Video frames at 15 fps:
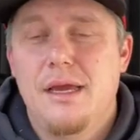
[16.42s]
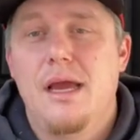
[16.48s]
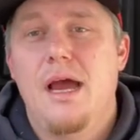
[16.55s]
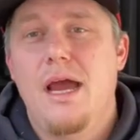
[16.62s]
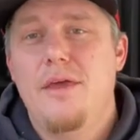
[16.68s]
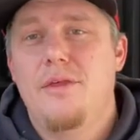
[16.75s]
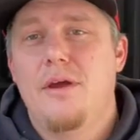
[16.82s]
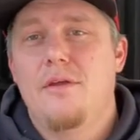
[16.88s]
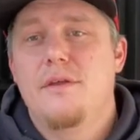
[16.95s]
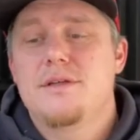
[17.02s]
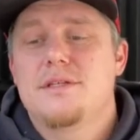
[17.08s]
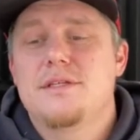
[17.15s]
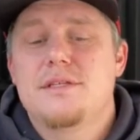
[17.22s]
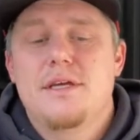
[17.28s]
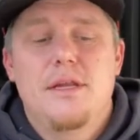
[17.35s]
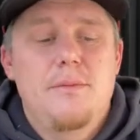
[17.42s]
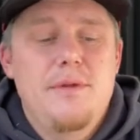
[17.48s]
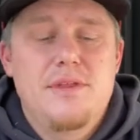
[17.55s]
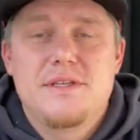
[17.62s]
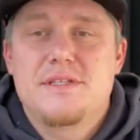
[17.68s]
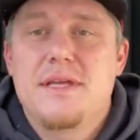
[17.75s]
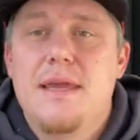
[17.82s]
Hey there, this is going to be
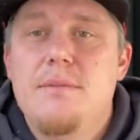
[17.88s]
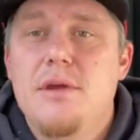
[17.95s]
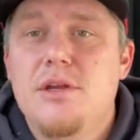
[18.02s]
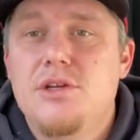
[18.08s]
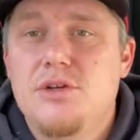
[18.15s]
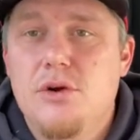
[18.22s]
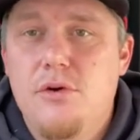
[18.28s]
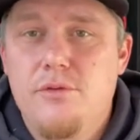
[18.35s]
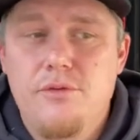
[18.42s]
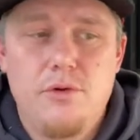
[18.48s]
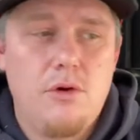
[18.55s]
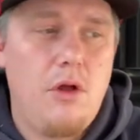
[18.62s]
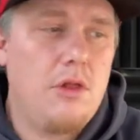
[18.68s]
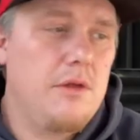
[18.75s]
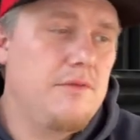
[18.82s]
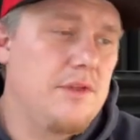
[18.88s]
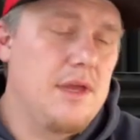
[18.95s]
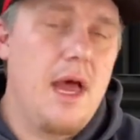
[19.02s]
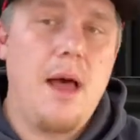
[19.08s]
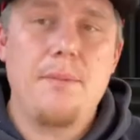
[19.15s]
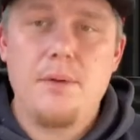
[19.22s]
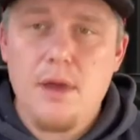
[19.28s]
the same intro for all of
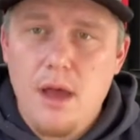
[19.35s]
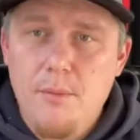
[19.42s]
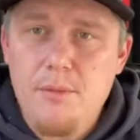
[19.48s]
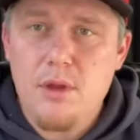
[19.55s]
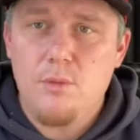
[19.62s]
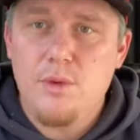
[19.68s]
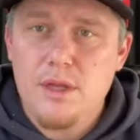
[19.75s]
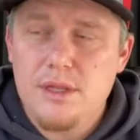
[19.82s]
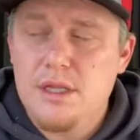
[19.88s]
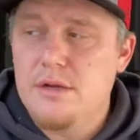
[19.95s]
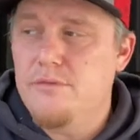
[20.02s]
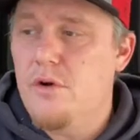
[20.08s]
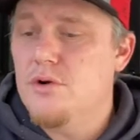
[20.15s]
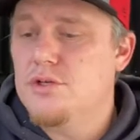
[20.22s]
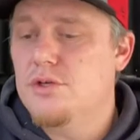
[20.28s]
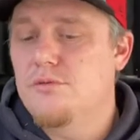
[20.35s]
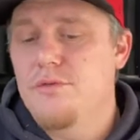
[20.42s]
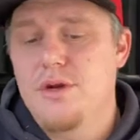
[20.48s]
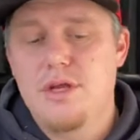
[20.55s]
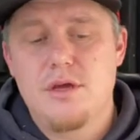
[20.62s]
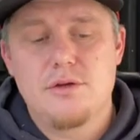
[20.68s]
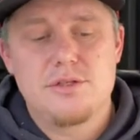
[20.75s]
the upcoming weekly devotional
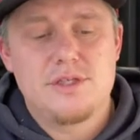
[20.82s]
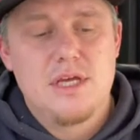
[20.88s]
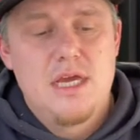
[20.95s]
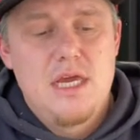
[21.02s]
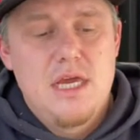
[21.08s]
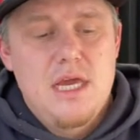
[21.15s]
videos.